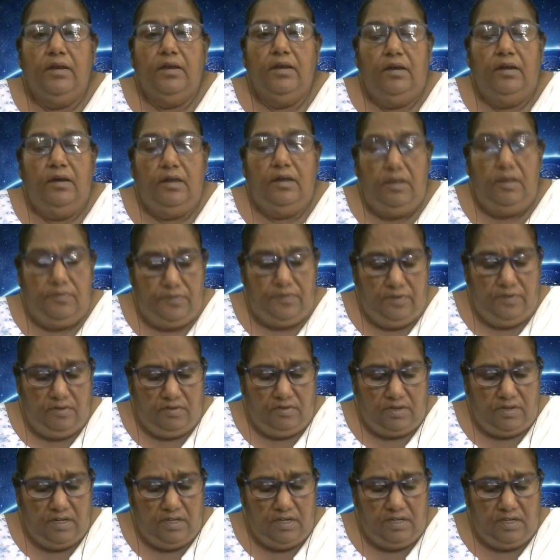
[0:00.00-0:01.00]
Now, if you
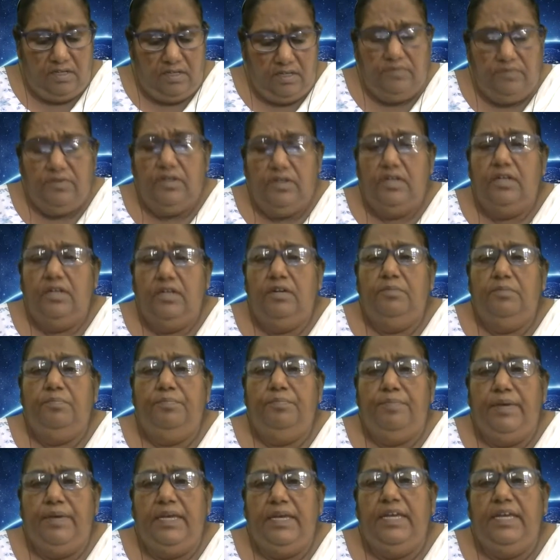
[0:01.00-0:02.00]
look at the word
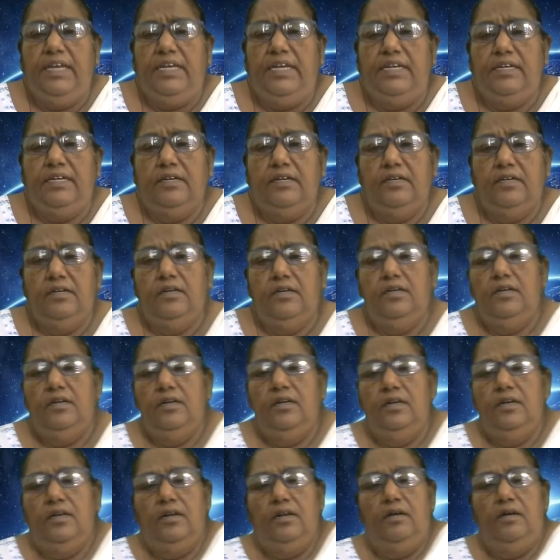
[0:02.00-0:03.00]
bead,
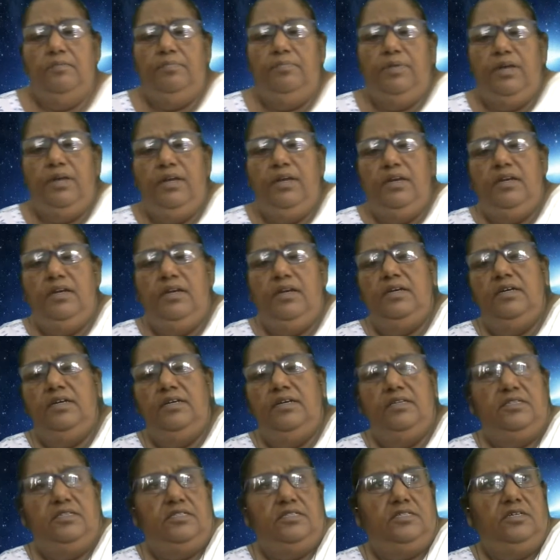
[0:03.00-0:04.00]
now bead
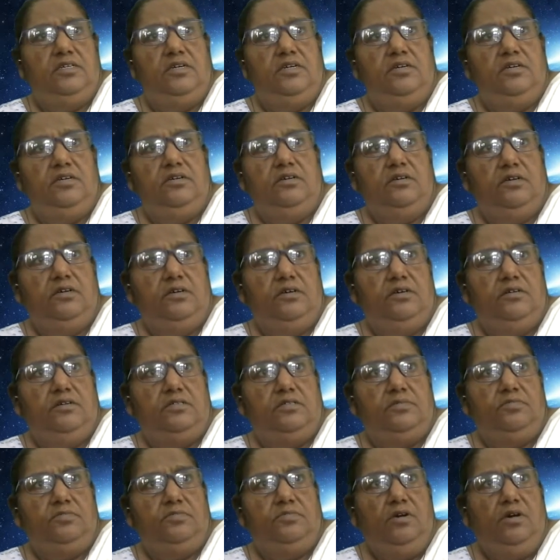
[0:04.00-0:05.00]
is a
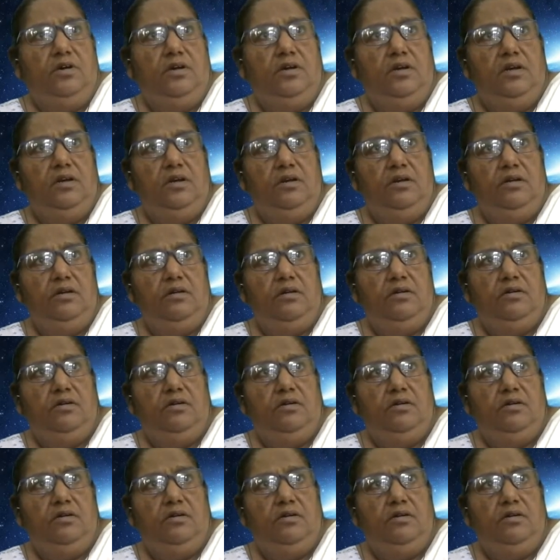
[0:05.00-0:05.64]
small